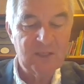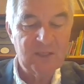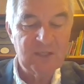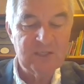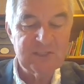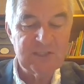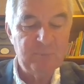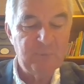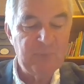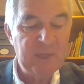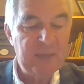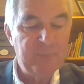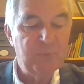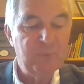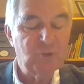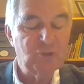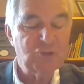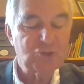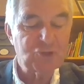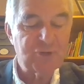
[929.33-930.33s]
because the
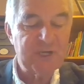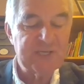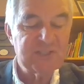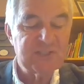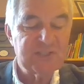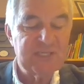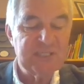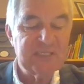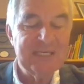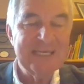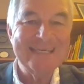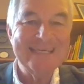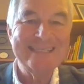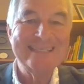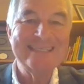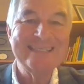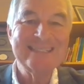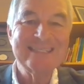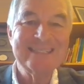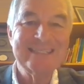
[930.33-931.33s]
people trusted
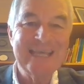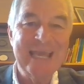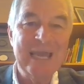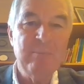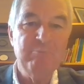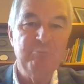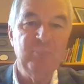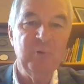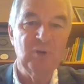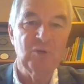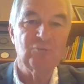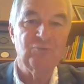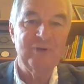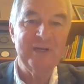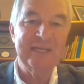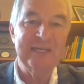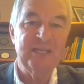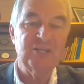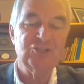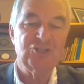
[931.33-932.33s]
temple
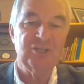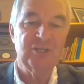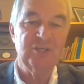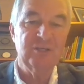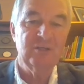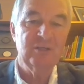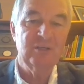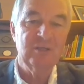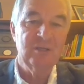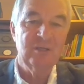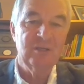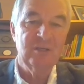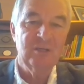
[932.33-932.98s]
religion,